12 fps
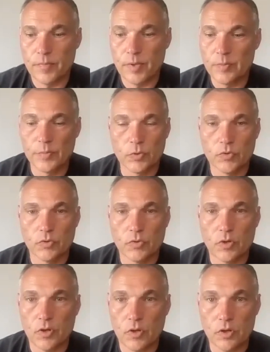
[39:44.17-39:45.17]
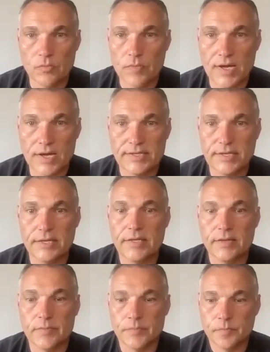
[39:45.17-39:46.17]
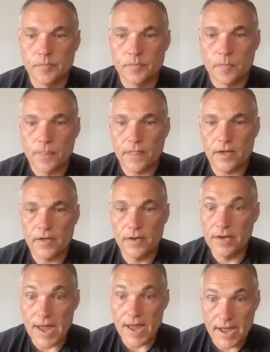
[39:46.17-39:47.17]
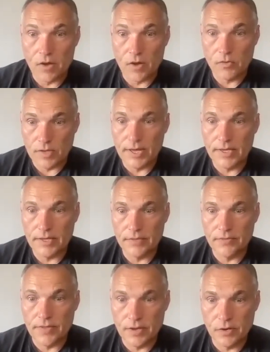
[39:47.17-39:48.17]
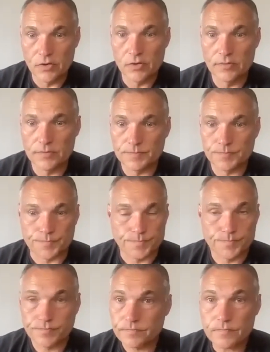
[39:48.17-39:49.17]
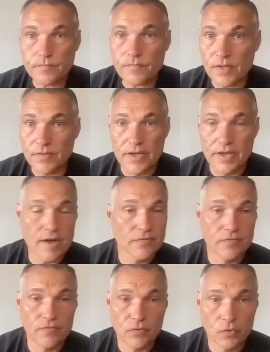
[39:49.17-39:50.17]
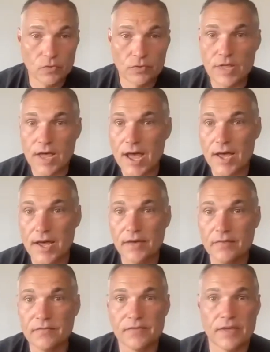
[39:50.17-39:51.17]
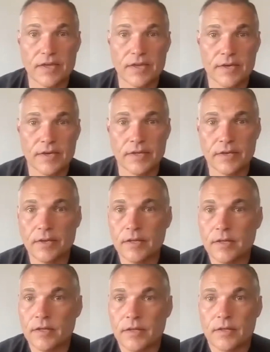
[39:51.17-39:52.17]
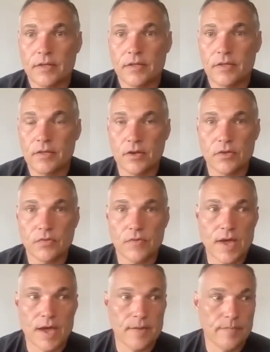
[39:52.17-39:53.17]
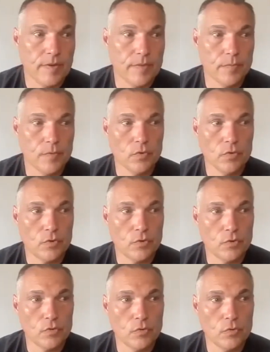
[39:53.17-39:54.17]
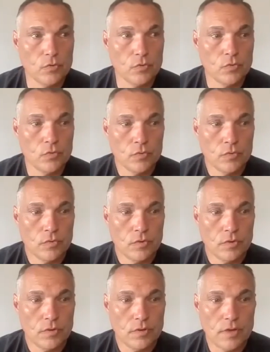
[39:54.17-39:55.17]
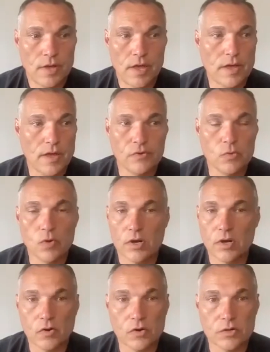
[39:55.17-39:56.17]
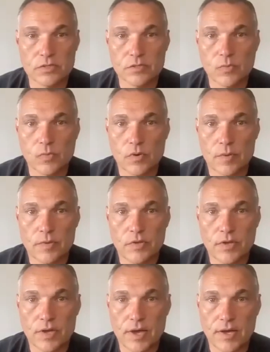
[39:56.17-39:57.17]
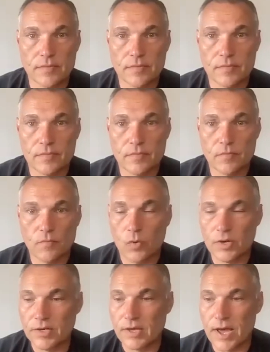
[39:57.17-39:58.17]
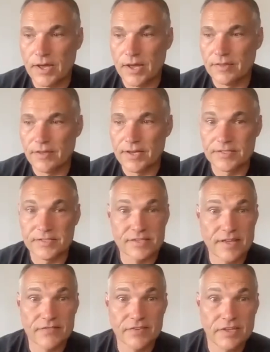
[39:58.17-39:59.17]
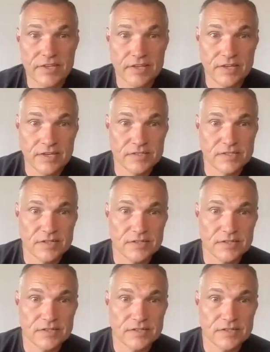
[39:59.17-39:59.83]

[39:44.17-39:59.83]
people on my team now. Like they have full lives, and you've got people who everywhere across the board. I mean, you got one guy that has 7 kids